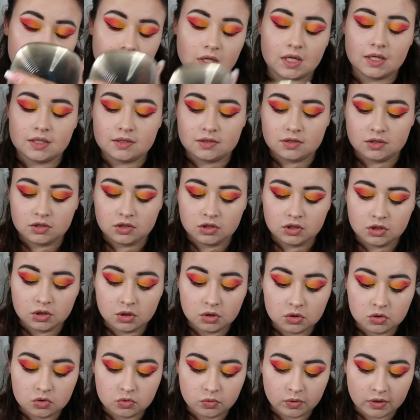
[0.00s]
That is a
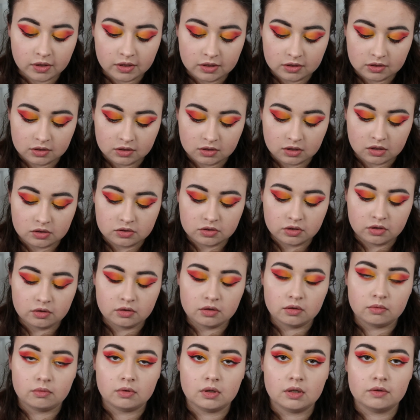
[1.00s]
huge wing, and I don't
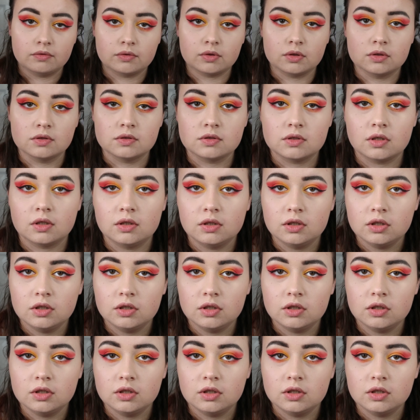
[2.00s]
know why I've gone so